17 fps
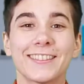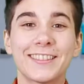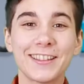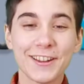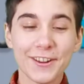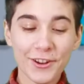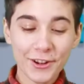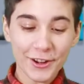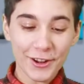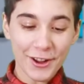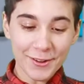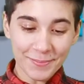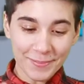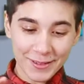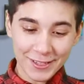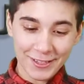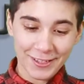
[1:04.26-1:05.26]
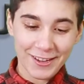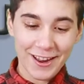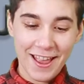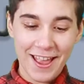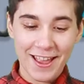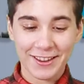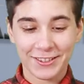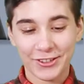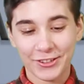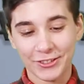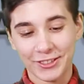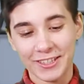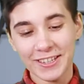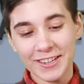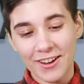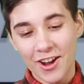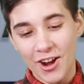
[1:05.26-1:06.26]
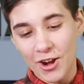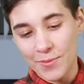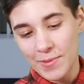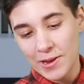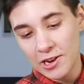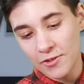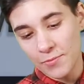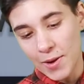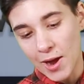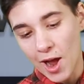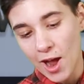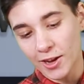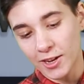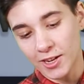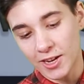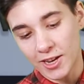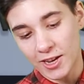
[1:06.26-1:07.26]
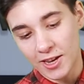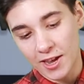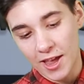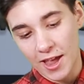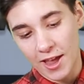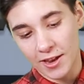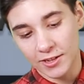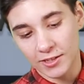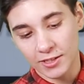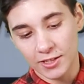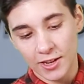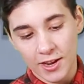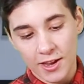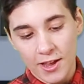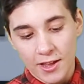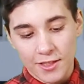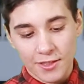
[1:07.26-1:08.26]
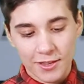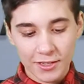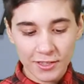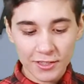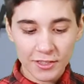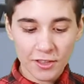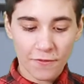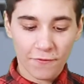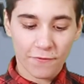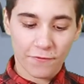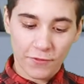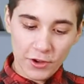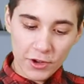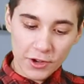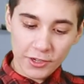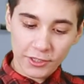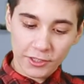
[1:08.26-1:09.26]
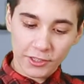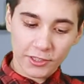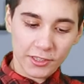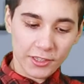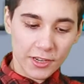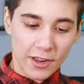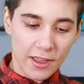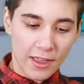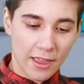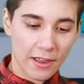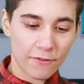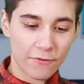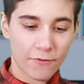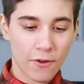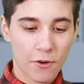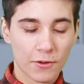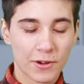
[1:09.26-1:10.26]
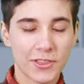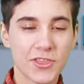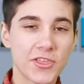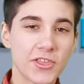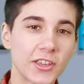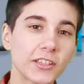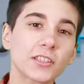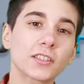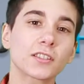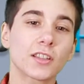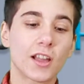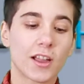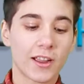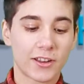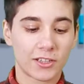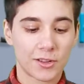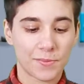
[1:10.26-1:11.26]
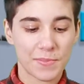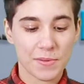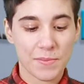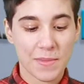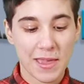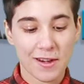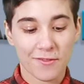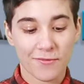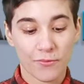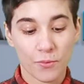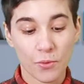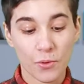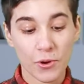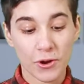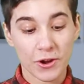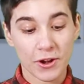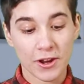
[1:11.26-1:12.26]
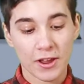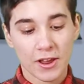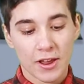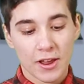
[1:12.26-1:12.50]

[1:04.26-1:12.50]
The ear cups, as you'll see, are made of mahogany, and this is the first headphone in this line to be made of wood.